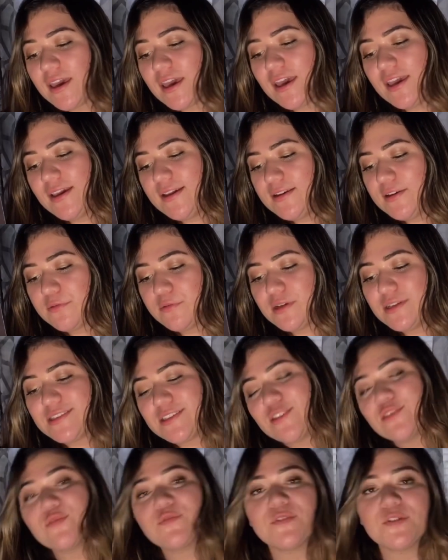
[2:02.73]
and it
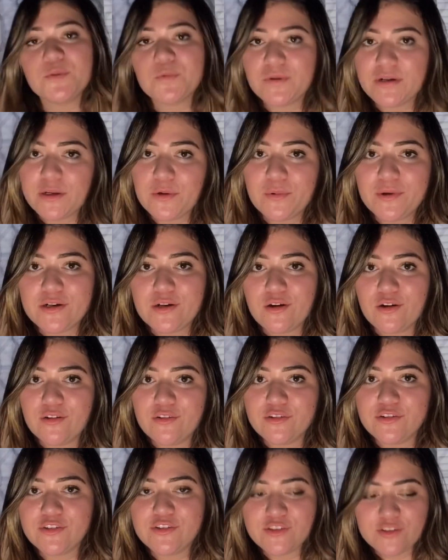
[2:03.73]
retails for
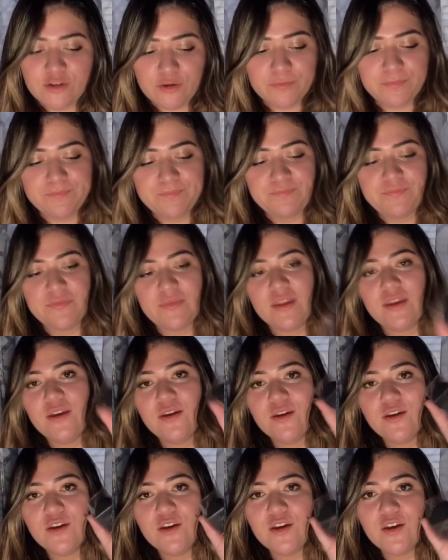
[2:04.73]
$21. So
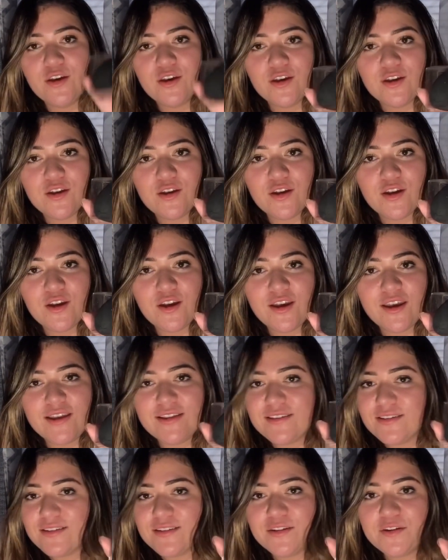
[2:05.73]

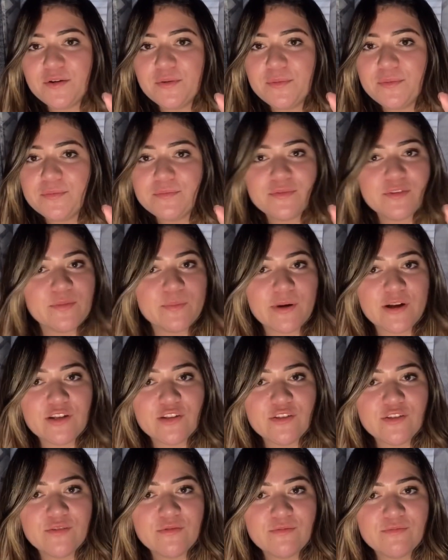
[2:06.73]
it's a little
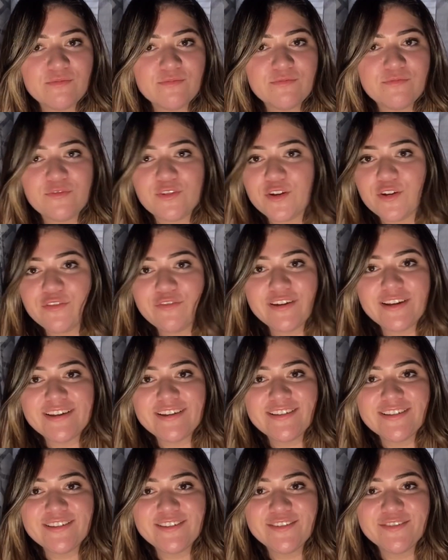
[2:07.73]
sponge for your
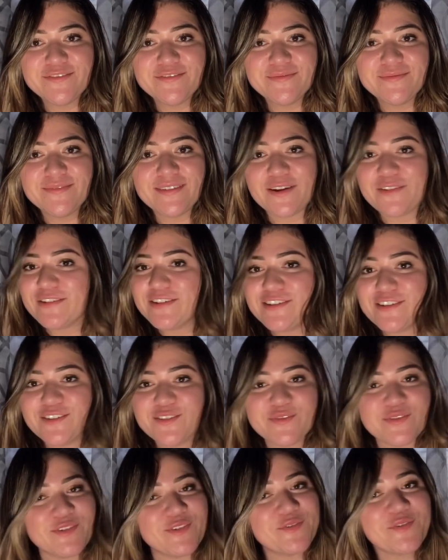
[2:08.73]
face that retails
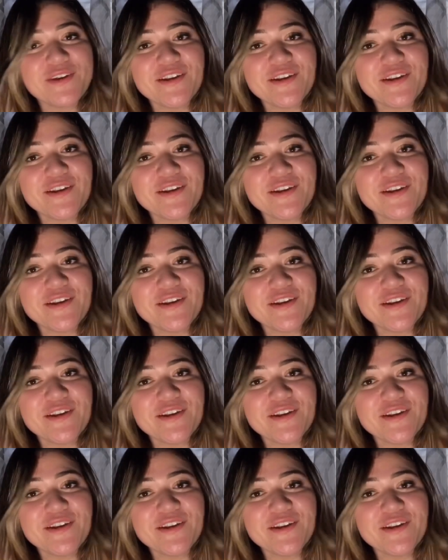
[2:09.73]
for $21.